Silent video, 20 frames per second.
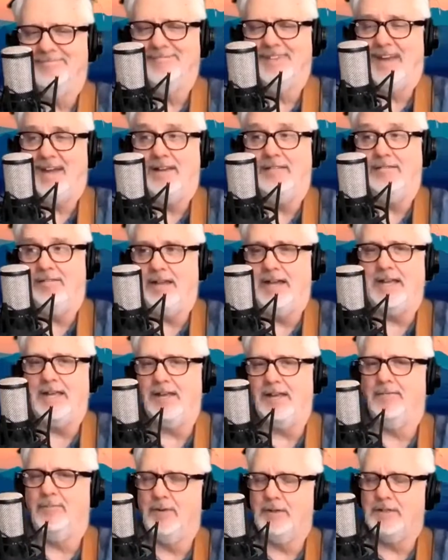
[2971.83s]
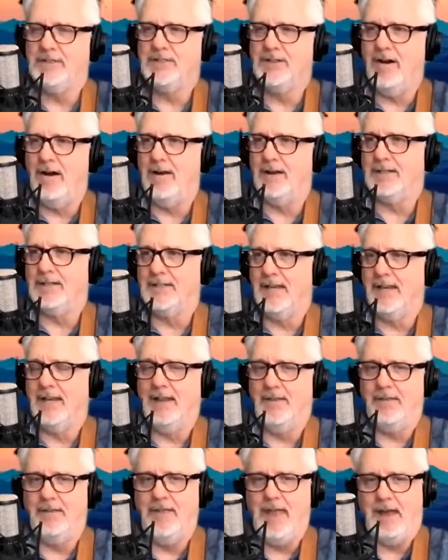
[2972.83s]
I like it when songs can
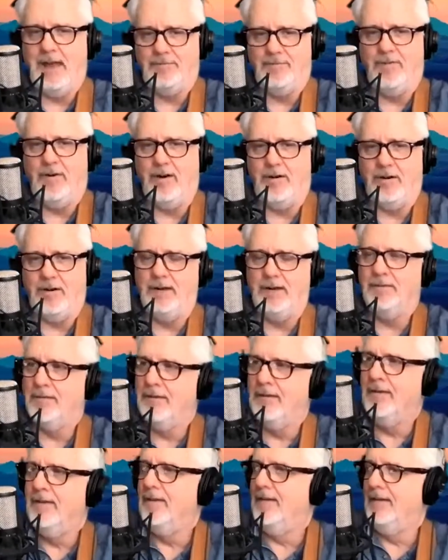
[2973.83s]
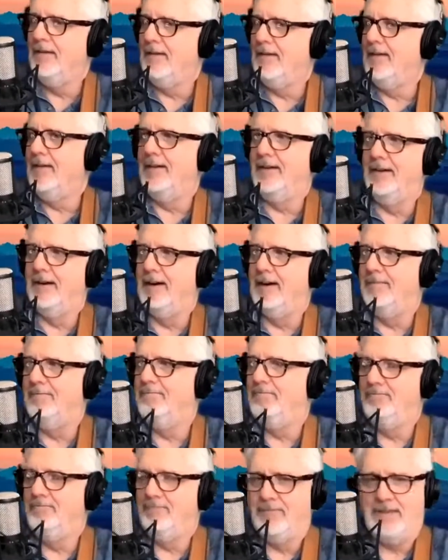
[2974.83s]
get that far out.
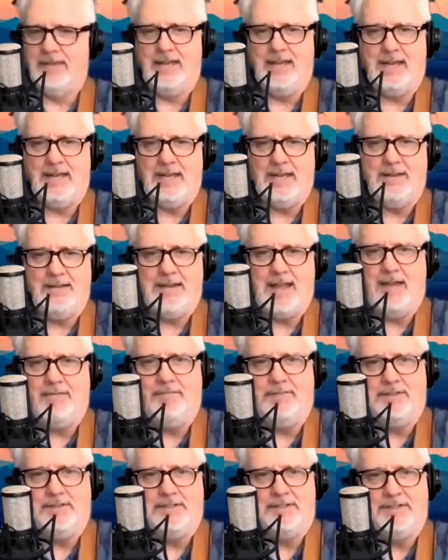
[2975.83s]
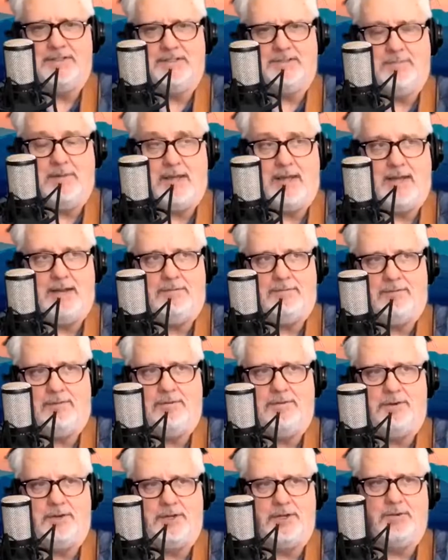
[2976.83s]
I have visions in my head of
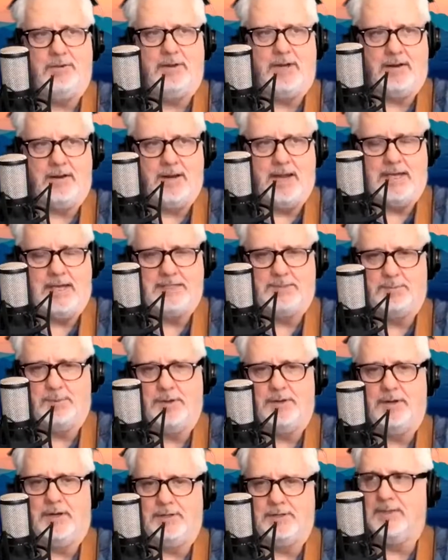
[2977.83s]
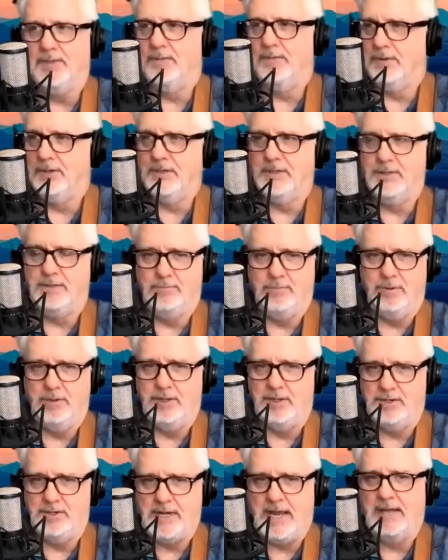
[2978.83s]
doing a nice production with a
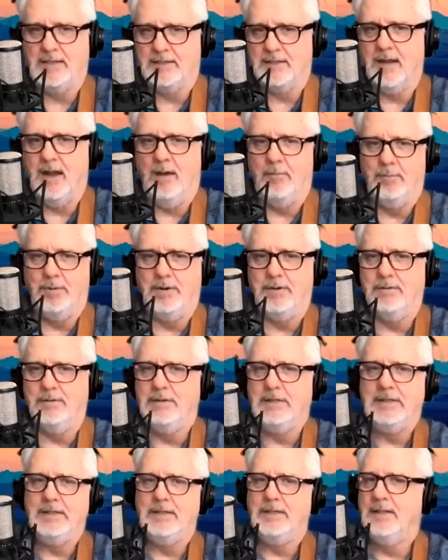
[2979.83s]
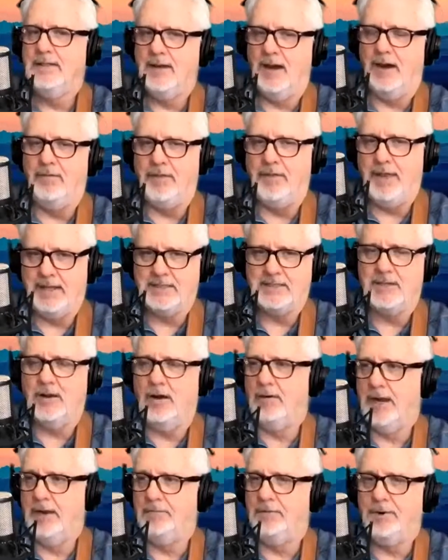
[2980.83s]
jazz combo of that
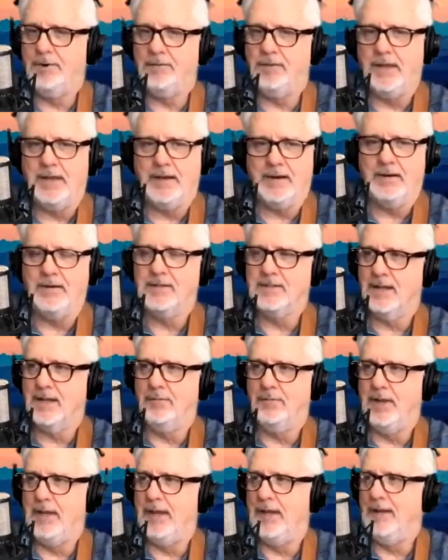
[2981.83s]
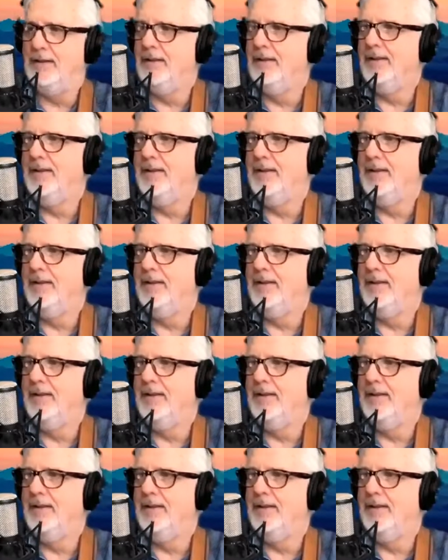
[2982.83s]
song I wrote there someday.